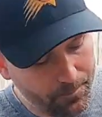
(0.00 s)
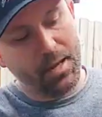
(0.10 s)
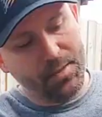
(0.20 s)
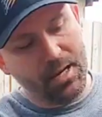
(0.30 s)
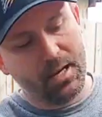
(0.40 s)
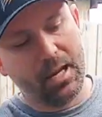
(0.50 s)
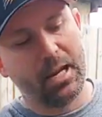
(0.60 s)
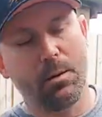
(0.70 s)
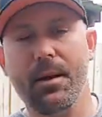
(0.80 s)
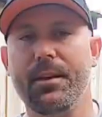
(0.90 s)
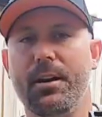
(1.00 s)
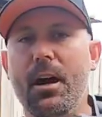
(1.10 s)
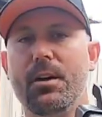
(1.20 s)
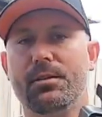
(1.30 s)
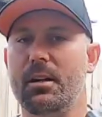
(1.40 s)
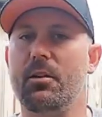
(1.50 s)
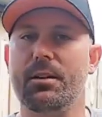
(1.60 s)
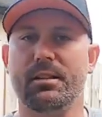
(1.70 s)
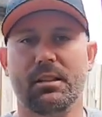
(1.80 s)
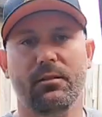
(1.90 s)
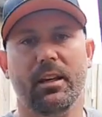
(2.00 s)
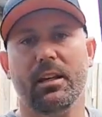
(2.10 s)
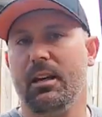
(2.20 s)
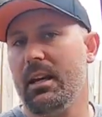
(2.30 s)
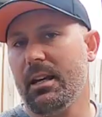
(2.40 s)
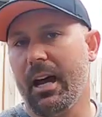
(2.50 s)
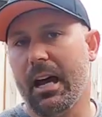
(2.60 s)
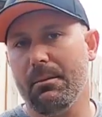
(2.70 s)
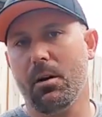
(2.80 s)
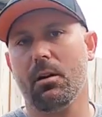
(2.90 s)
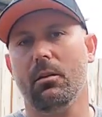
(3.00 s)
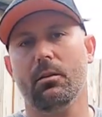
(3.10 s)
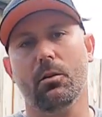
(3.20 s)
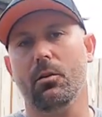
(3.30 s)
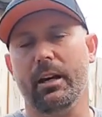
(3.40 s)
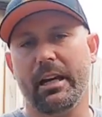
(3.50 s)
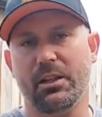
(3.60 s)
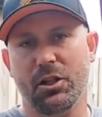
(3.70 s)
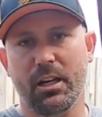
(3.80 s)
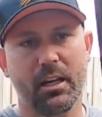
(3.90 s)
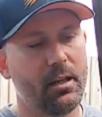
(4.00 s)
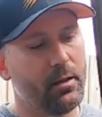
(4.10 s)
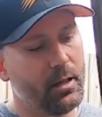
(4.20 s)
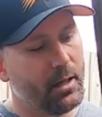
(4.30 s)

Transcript: And then anyone that knows the Honda Civic EK model or EG,